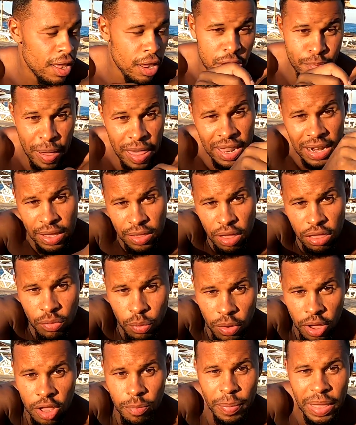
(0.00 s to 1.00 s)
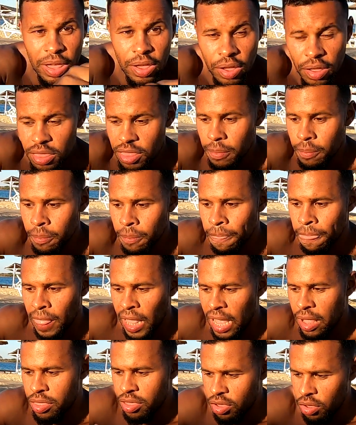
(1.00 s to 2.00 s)
and especially this word because
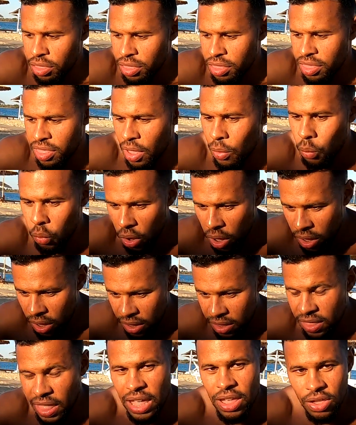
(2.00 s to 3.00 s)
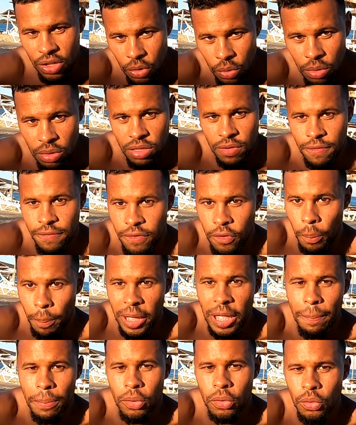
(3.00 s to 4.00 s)
it's just a word they use for
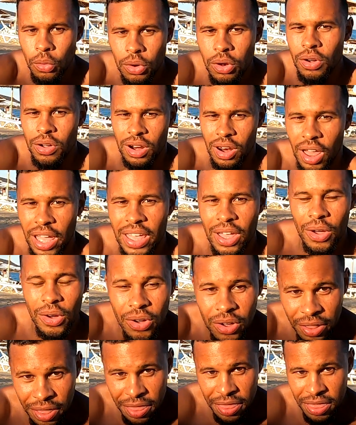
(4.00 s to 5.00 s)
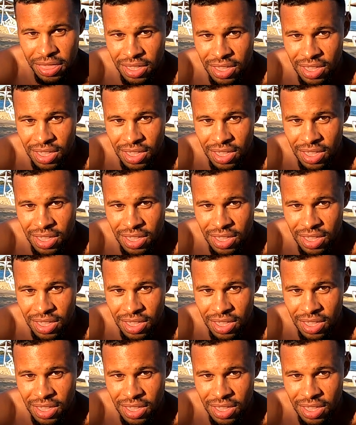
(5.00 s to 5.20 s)
people who look like us.